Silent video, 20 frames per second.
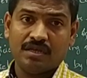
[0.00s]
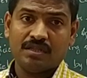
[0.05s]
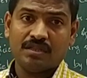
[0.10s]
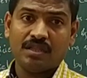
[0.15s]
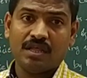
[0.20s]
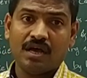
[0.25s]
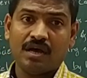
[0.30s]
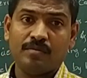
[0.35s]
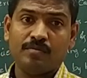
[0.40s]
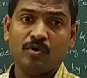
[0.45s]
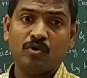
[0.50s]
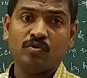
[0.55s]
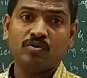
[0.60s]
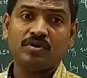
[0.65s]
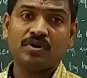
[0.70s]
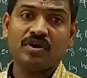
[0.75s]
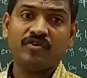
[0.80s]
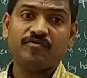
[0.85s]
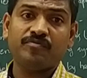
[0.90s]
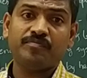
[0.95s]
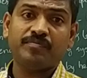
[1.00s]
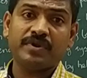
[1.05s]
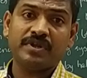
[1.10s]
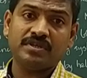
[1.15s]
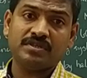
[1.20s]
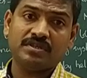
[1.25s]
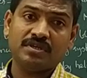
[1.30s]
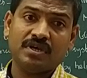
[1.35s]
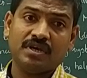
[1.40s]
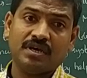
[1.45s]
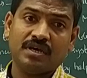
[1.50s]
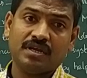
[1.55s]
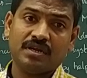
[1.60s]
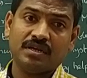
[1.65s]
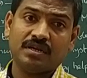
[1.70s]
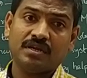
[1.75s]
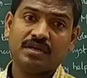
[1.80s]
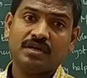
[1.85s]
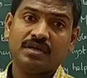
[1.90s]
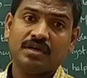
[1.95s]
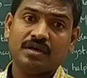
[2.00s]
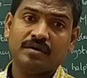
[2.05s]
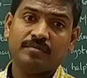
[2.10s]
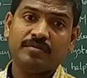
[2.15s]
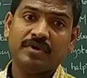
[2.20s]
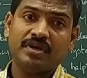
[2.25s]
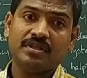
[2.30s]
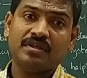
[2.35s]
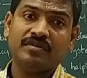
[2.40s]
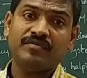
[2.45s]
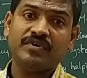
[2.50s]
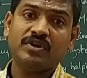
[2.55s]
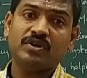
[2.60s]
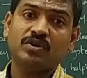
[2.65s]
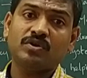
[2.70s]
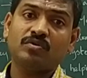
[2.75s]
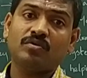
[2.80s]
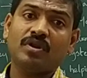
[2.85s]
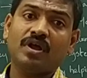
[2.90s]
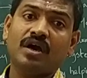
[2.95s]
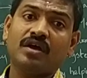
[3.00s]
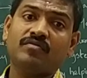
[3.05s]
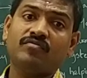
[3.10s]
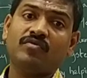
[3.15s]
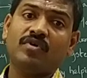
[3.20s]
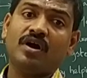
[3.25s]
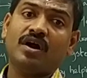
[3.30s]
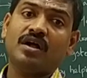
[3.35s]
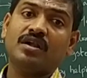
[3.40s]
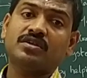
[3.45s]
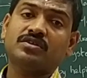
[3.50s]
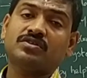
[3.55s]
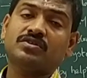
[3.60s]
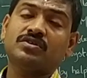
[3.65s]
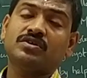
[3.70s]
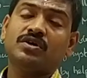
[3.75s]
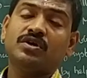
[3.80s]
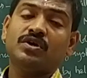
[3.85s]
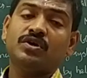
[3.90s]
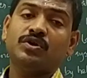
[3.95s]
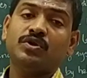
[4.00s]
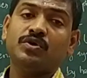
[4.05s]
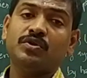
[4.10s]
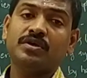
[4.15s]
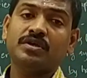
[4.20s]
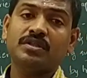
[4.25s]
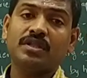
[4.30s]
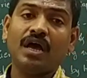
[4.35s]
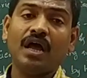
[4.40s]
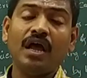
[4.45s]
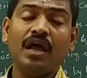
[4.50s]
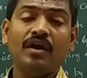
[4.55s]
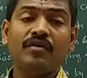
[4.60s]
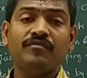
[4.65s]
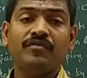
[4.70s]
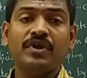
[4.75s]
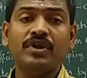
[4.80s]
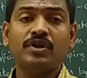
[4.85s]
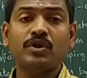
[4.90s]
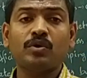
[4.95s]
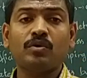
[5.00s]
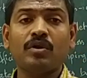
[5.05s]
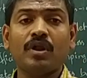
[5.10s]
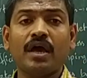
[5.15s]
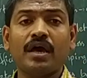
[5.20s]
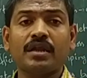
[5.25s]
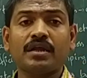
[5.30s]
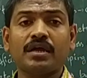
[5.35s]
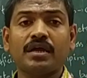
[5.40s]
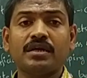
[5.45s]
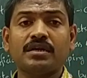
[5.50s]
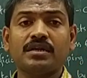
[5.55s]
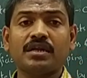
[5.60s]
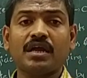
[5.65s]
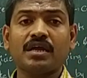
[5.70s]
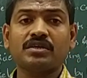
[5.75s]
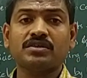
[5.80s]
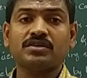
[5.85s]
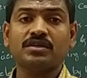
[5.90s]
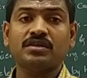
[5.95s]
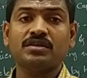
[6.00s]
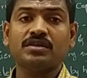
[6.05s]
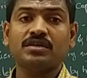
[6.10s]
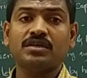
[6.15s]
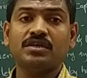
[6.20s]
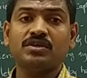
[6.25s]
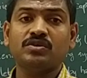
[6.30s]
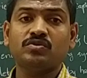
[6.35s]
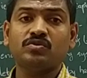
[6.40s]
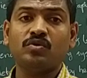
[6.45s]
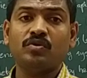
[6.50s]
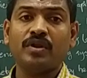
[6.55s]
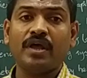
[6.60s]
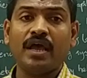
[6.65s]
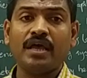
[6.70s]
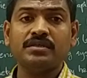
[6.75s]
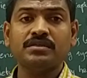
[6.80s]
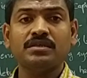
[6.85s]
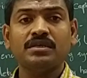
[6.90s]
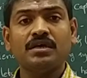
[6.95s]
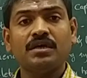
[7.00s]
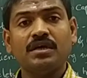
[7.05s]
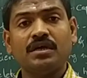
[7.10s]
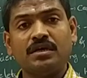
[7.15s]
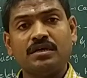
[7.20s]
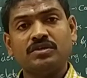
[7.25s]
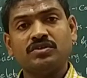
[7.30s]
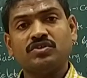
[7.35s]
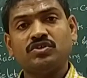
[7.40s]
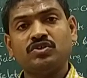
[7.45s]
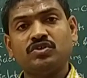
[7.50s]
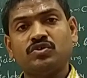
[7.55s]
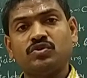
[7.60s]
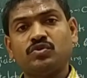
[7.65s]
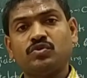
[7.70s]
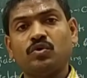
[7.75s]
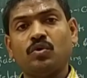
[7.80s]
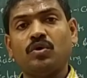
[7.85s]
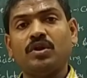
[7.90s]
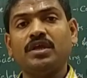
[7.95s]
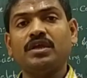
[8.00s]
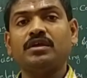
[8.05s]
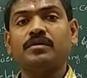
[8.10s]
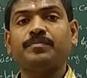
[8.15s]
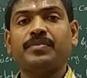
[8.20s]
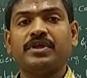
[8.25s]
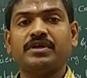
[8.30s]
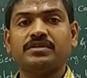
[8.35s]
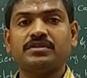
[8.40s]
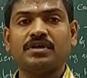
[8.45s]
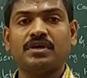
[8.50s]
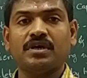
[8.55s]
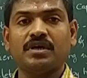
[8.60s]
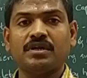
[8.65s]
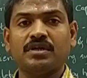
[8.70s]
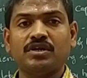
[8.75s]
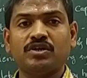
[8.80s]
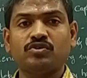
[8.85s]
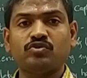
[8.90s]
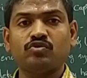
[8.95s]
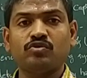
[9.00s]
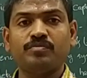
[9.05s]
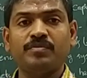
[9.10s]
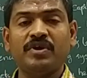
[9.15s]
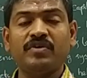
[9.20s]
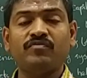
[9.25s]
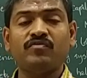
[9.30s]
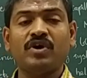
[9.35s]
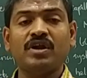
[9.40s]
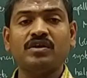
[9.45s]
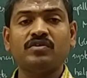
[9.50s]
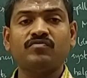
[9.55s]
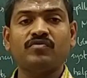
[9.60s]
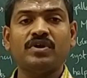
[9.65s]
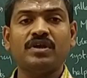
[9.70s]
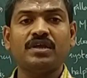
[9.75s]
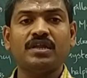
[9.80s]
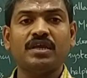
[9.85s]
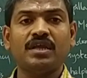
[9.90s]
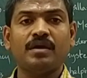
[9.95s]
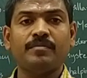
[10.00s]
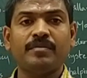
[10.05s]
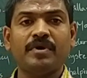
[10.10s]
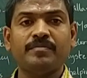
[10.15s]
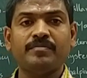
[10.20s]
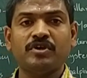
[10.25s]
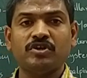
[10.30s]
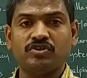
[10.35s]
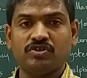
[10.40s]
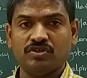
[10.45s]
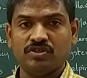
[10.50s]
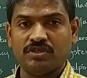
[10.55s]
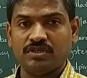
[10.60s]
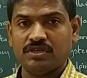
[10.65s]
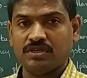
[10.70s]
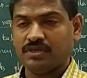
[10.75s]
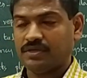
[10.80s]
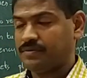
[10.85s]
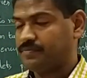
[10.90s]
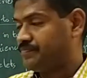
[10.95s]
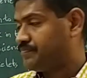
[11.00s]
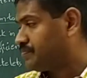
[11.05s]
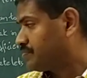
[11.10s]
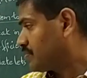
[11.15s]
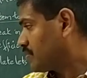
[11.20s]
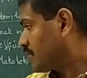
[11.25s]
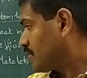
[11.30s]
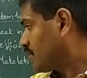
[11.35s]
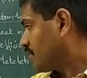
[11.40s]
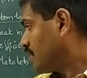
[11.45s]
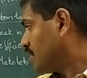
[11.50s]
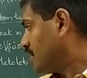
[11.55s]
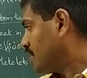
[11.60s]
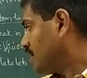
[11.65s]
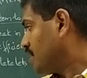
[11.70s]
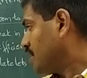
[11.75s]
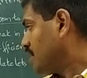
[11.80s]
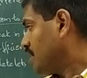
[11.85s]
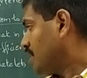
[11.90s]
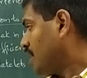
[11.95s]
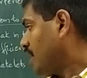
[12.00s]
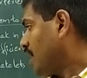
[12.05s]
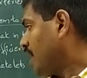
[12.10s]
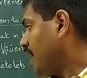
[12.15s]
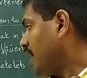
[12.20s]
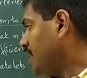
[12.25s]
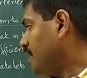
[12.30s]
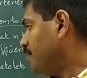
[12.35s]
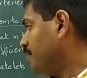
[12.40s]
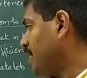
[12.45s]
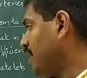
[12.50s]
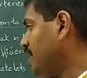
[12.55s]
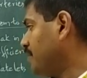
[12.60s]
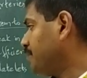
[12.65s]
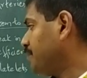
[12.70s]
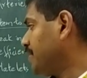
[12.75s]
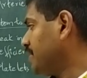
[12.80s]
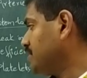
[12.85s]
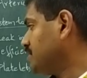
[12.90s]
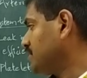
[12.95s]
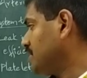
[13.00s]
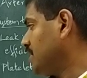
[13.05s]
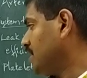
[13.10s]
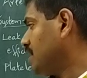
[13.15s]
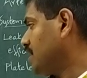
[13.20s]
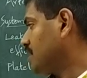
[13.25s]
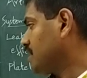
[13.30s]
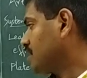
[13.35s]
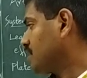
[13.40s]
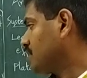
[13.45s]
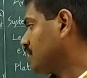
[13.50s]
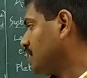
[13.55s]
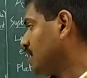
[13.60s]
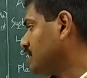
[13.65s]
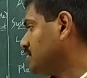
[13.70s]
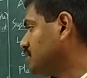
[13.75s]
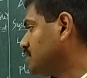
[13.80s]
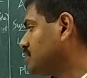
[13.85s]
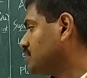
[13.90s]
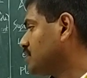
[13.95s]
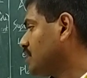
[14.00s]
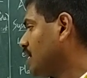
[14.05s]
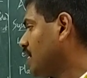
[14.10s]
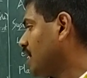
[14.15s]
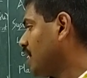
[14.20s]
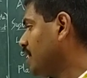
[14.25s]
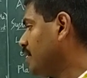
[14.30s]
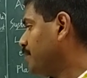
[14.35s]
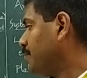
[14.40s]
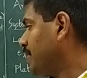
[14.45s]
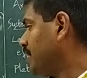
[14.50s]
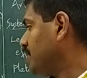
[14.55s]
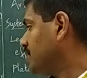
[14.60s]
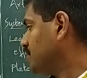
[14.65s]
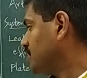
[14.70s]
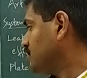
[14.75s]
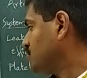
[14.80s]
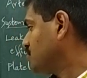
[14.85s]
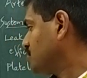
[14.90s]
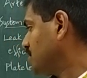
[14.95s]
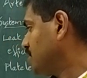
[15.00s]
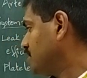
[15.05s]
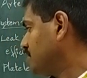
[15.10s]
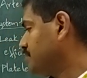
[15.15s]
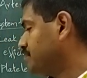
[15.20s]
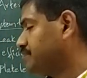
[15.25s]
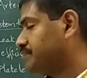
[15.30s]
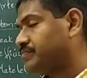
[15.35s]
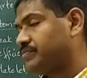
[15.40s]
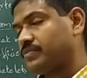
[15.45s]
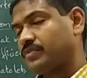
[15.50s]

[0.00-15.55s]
the amount of pressure by the ventricular walls during the ventricular contraction is known as systolic pressure. It should be 120 mmHg. High blood pressure causes hypertension.